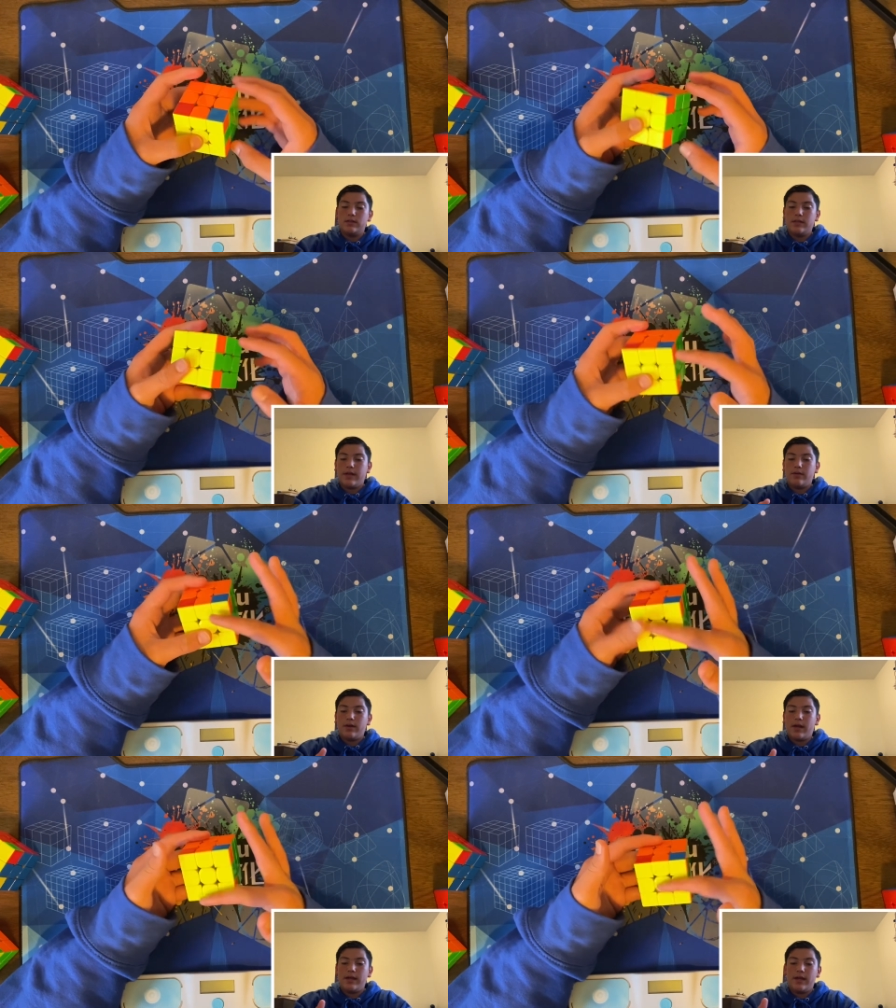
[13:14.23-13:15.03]
now
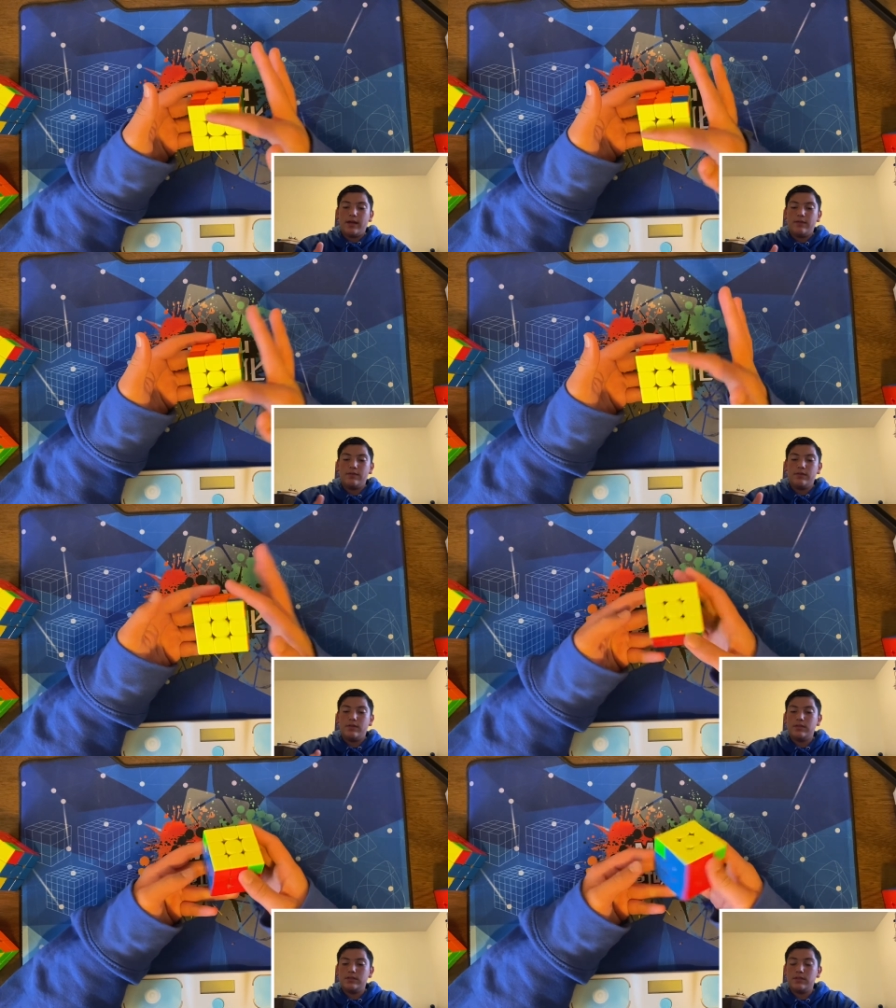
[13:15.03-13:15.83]
I have
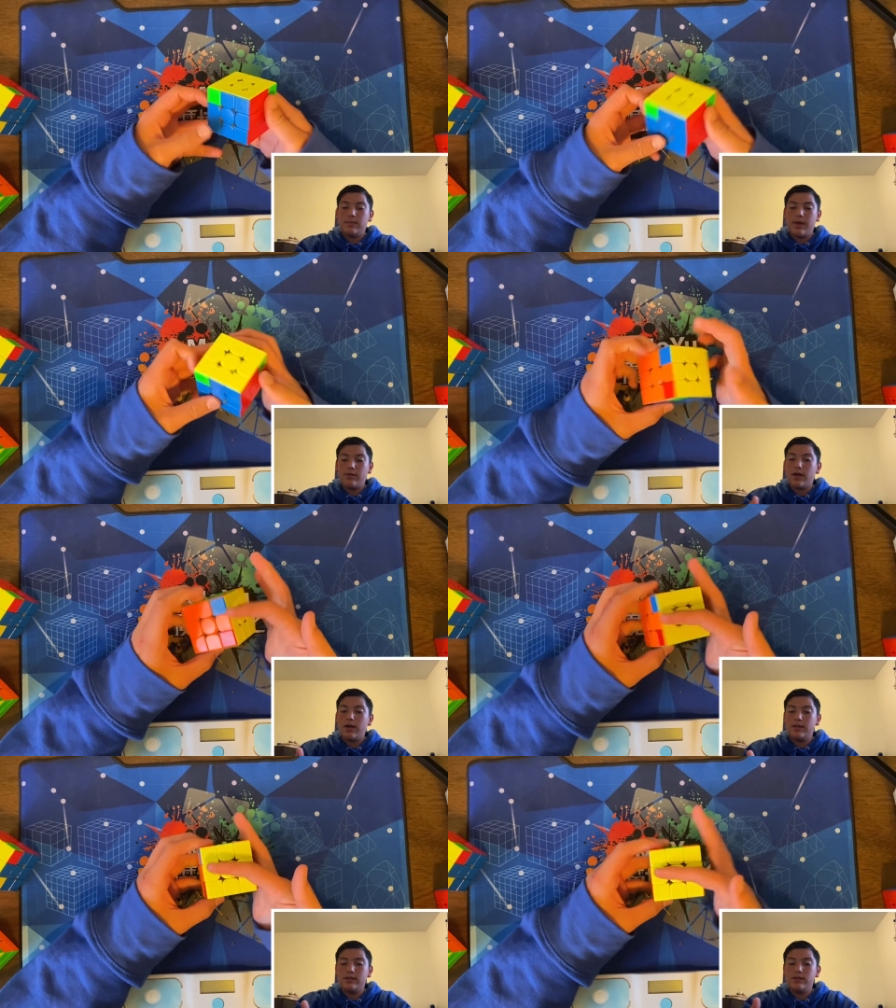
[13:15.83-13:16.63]
somehow
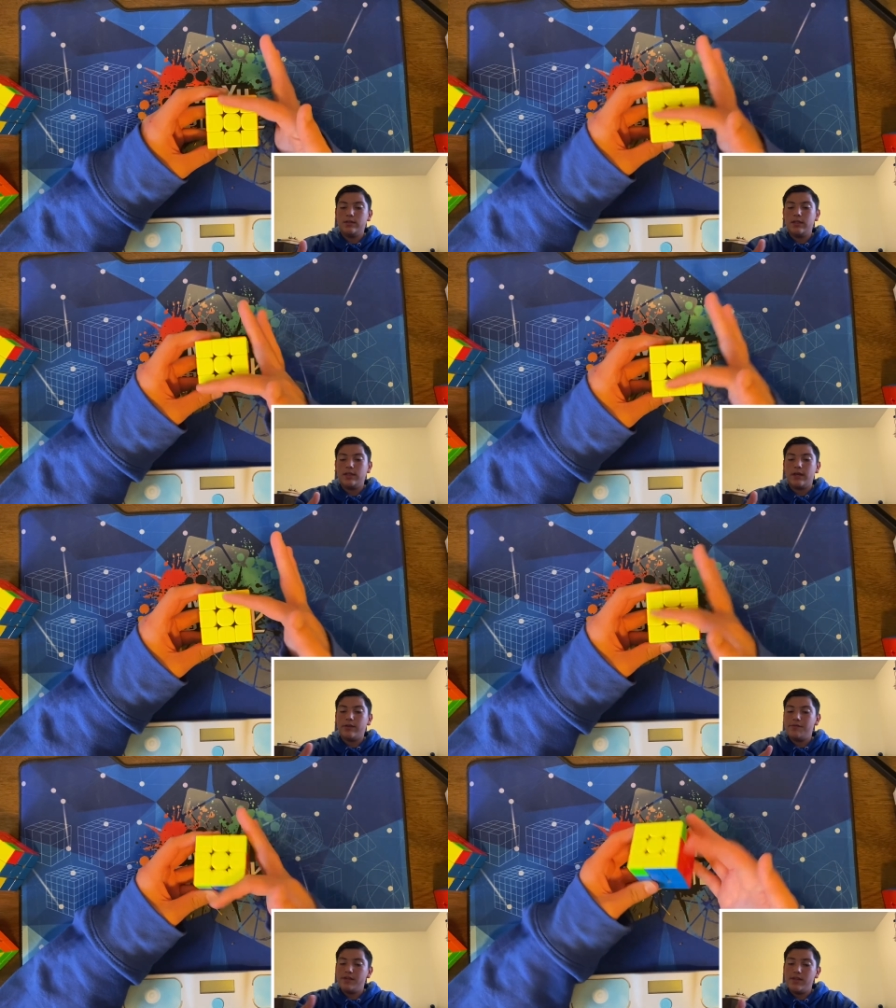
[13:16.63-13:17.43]
gotten the yellow
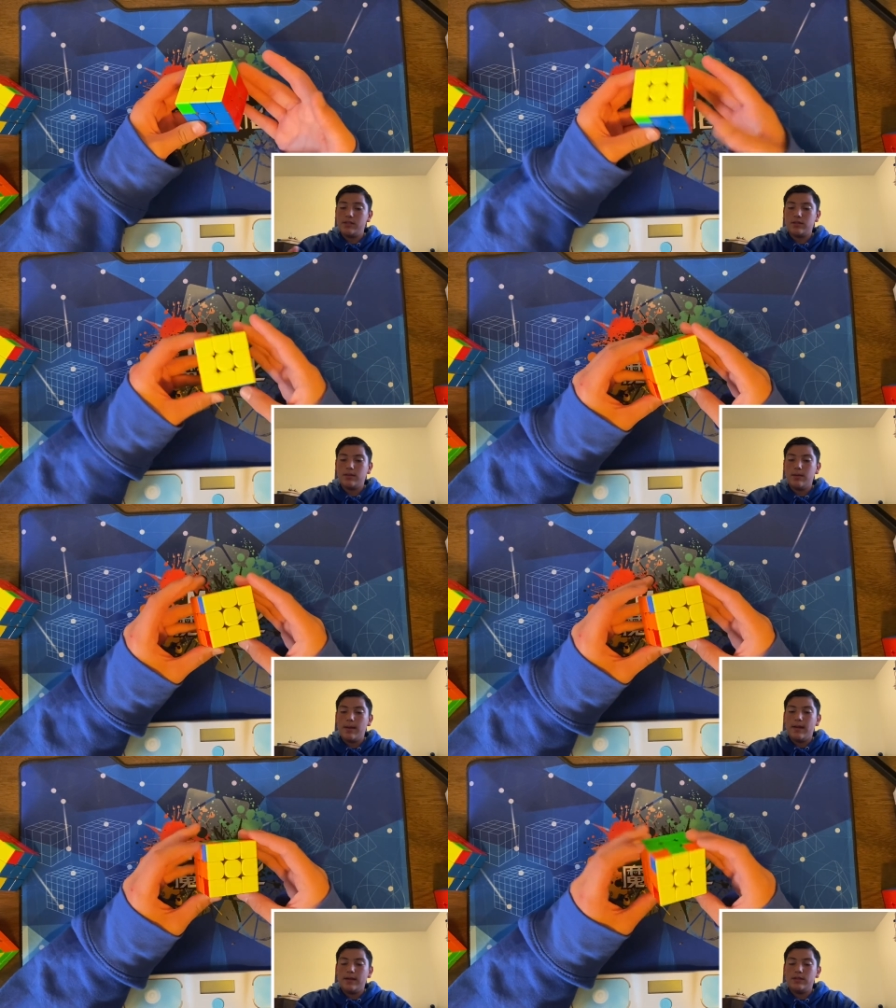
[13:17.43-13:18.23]
face,
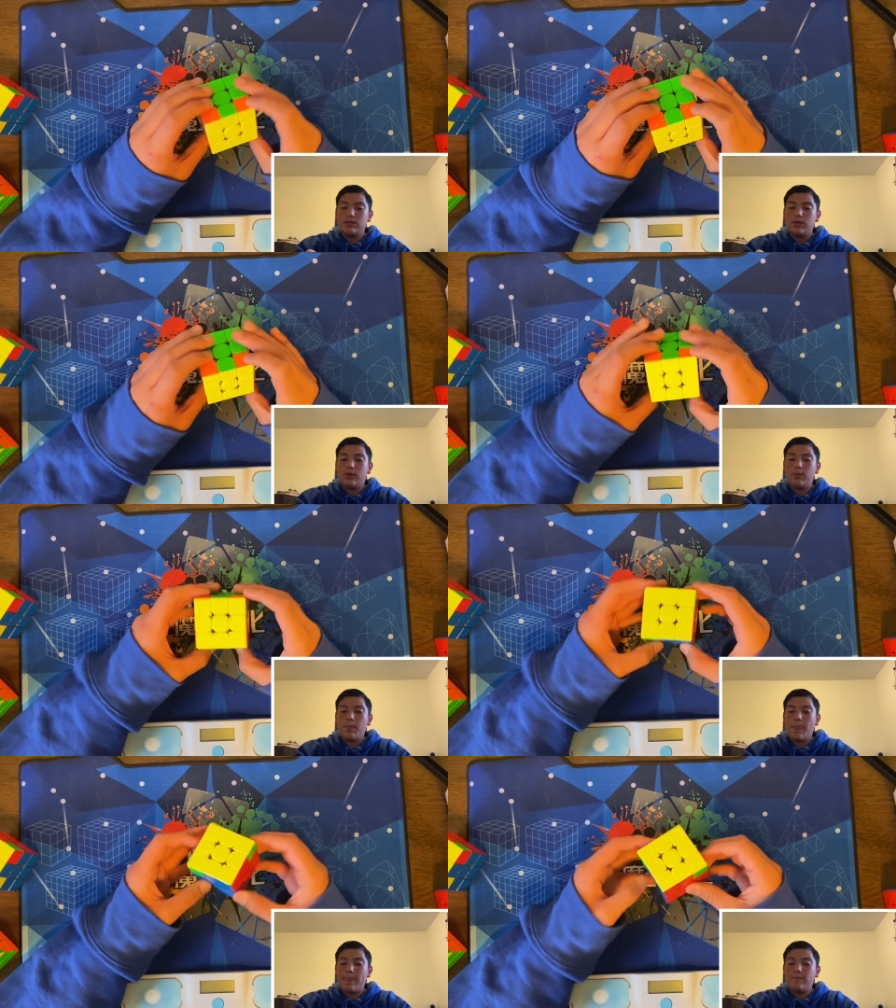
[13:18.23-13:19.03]
and so
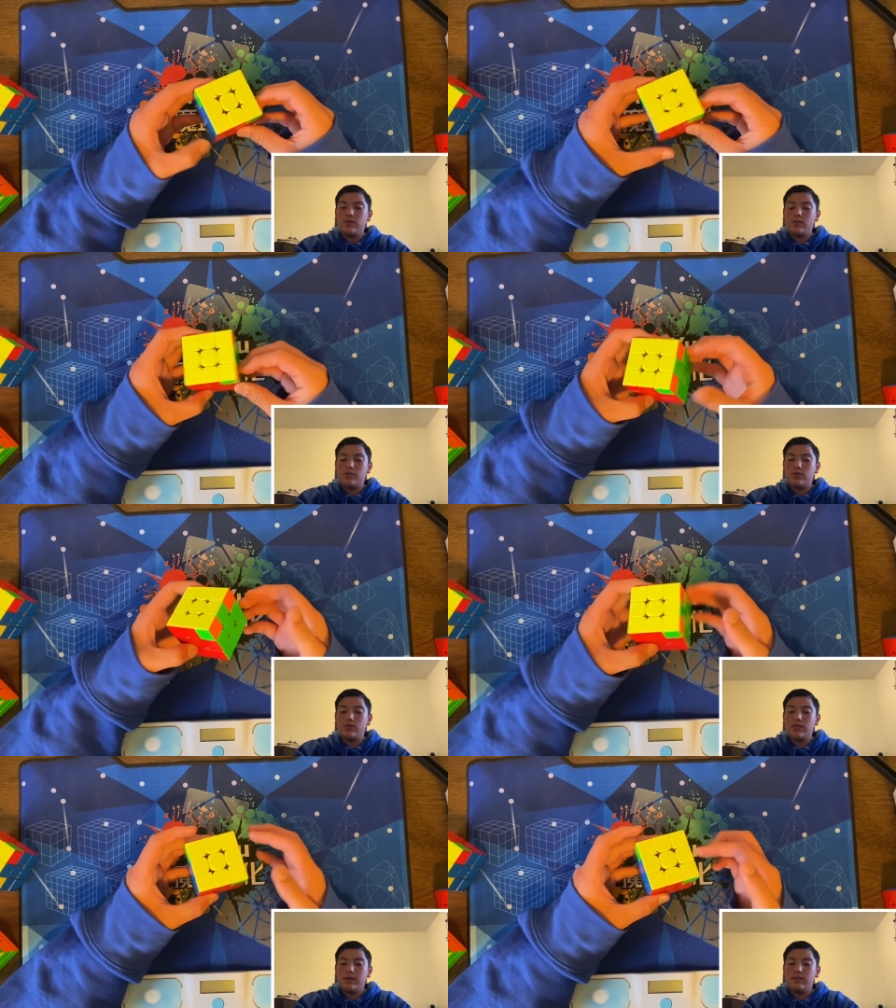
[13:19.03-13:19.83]
you can just do the
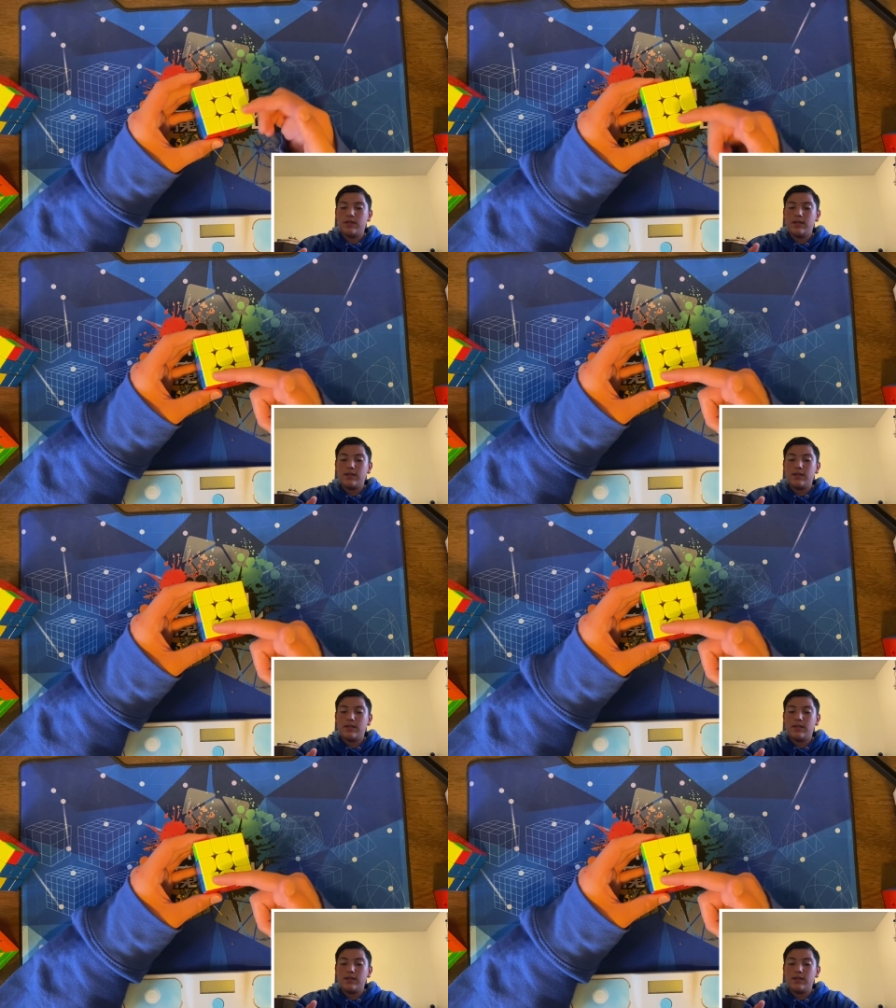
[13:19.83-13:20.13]
same thing.